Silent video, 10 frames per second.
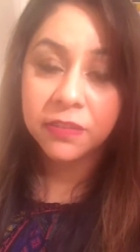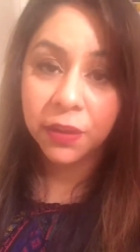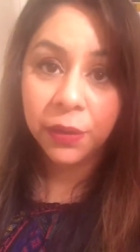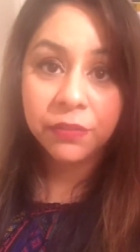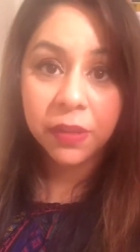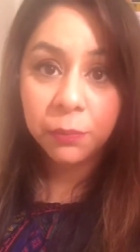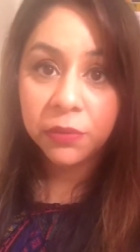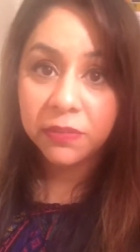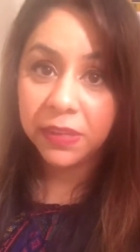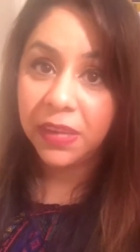So if
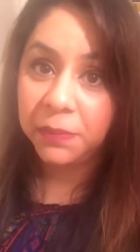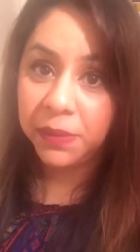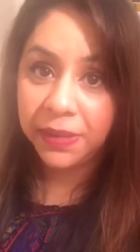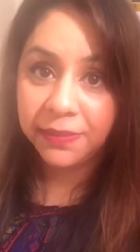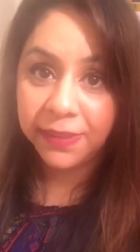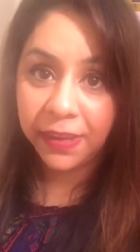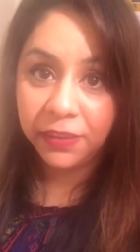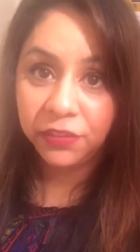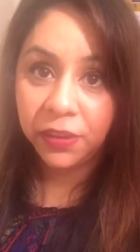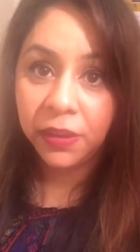someone's in imminent
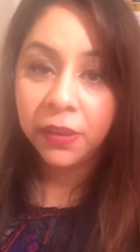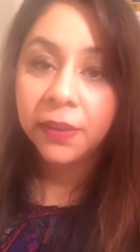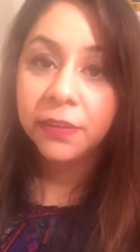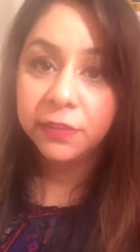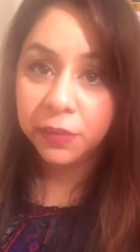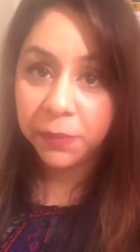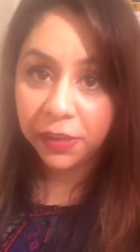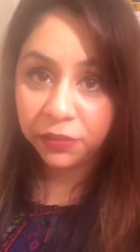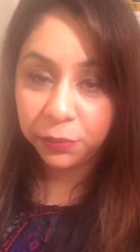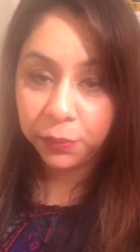danger, do
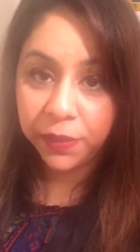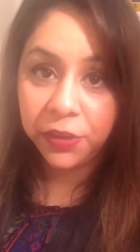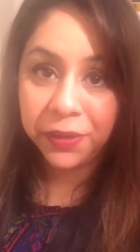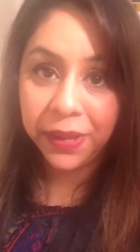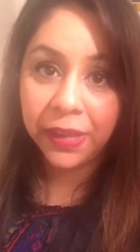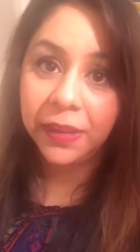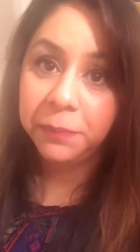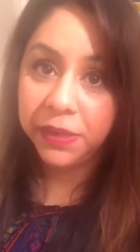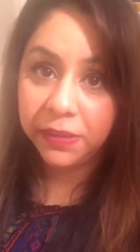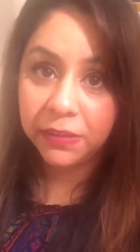make sure that you get
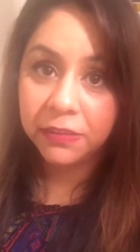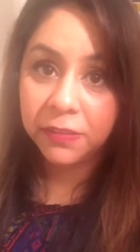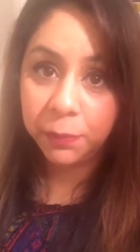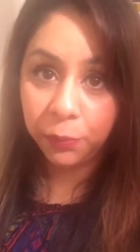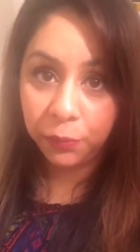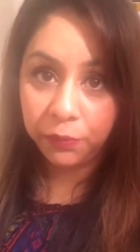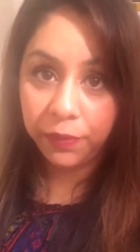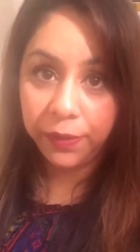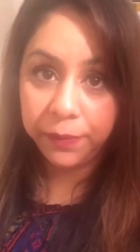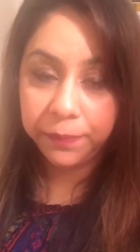immediate support
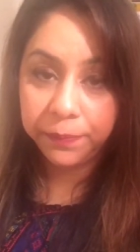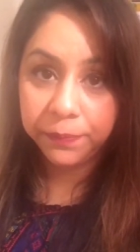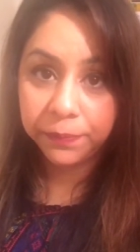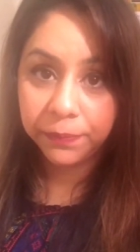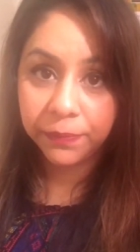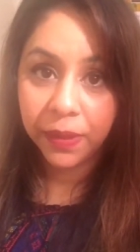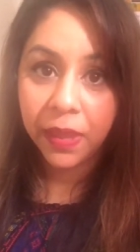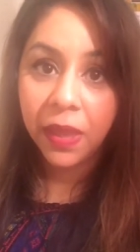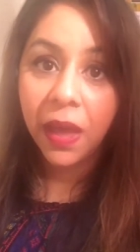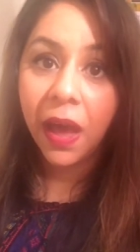for them.
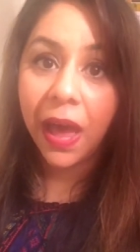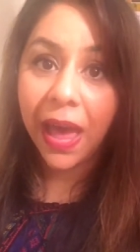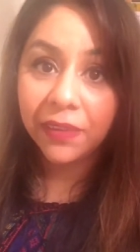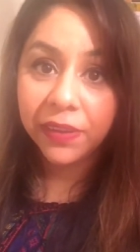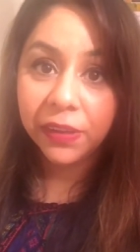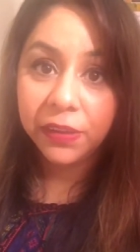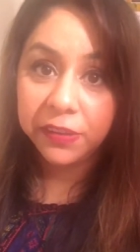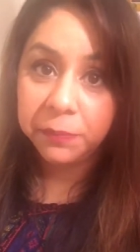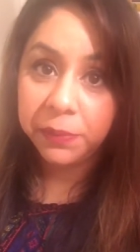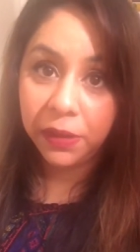I have
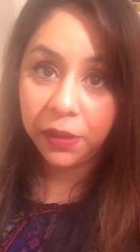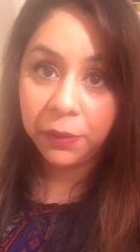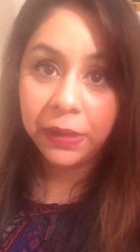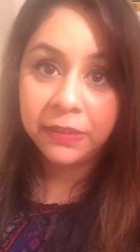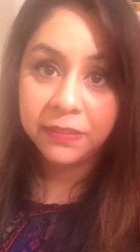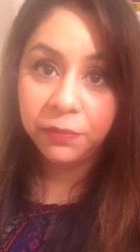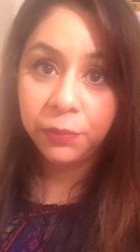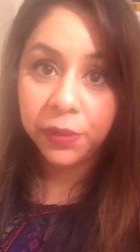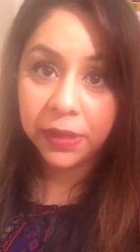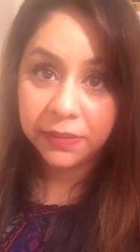included below a list of
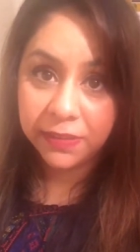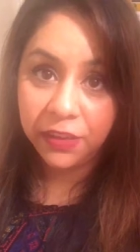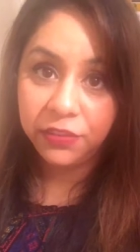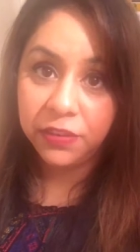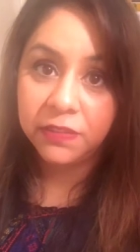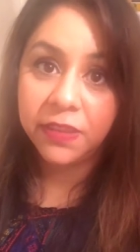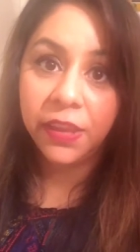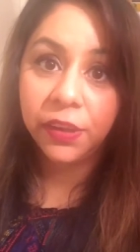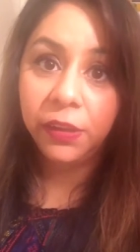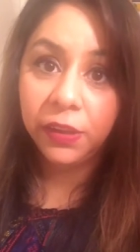organisations
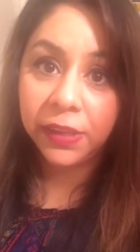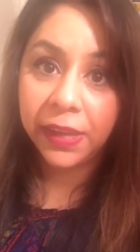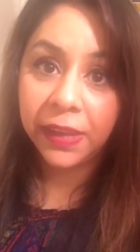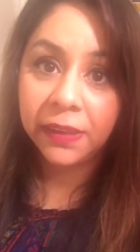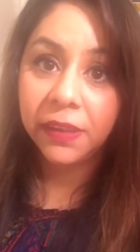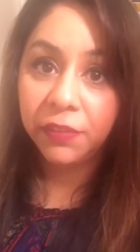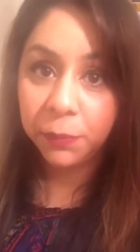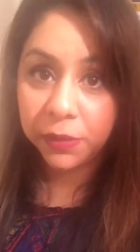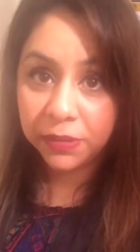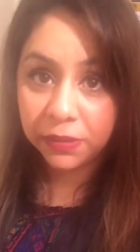that you can look at if
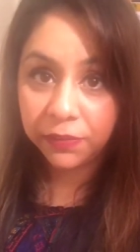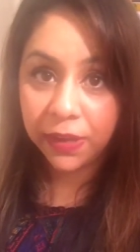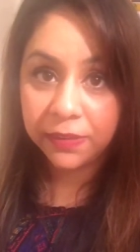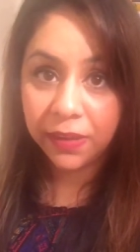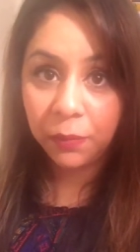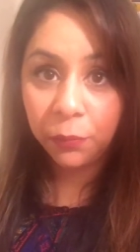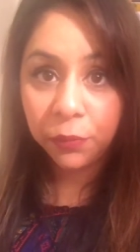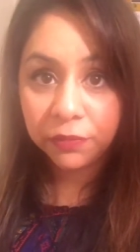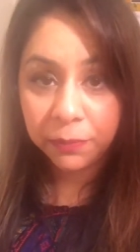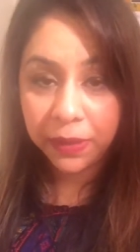you wanted to find out
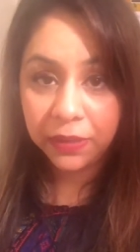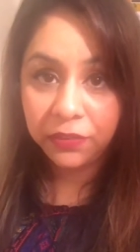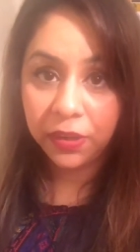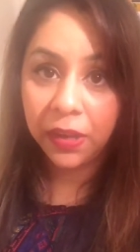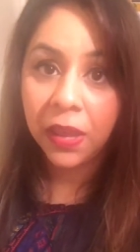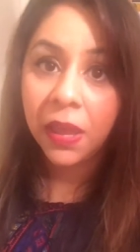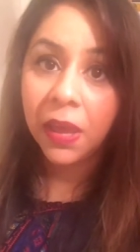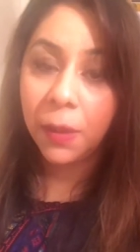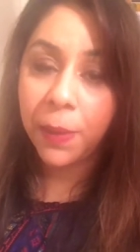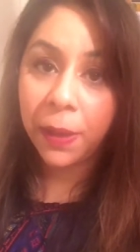more information
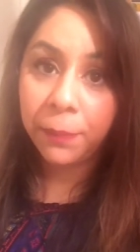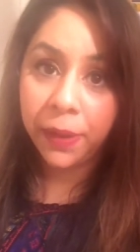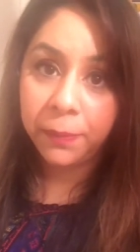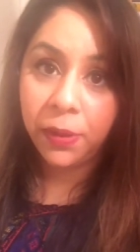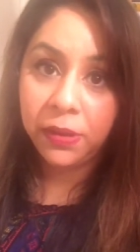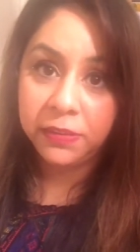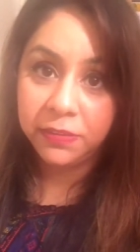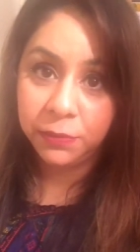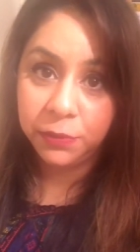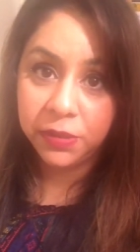about bipolar
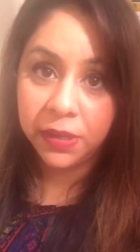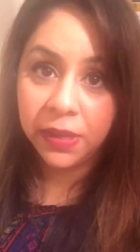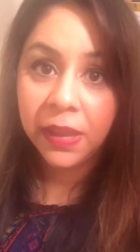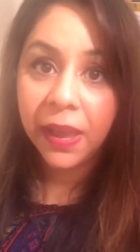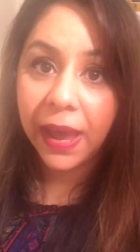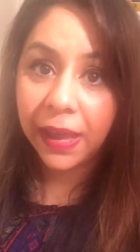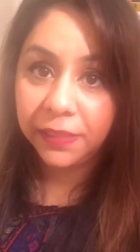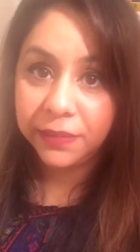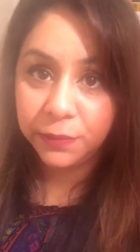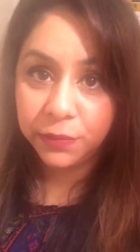disorder
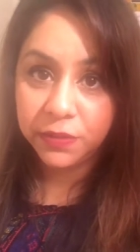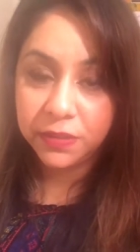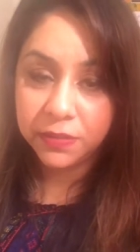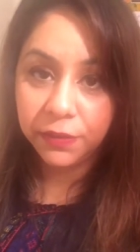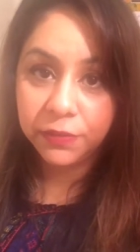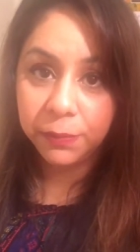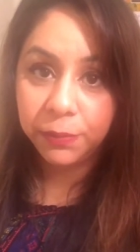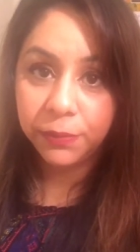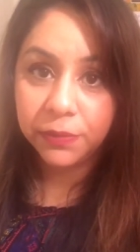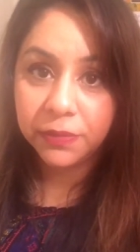and the sources of
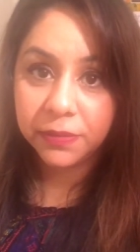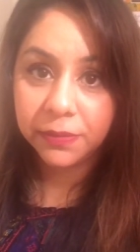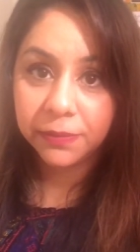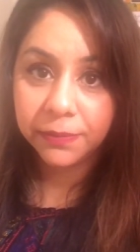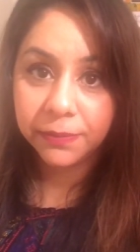support.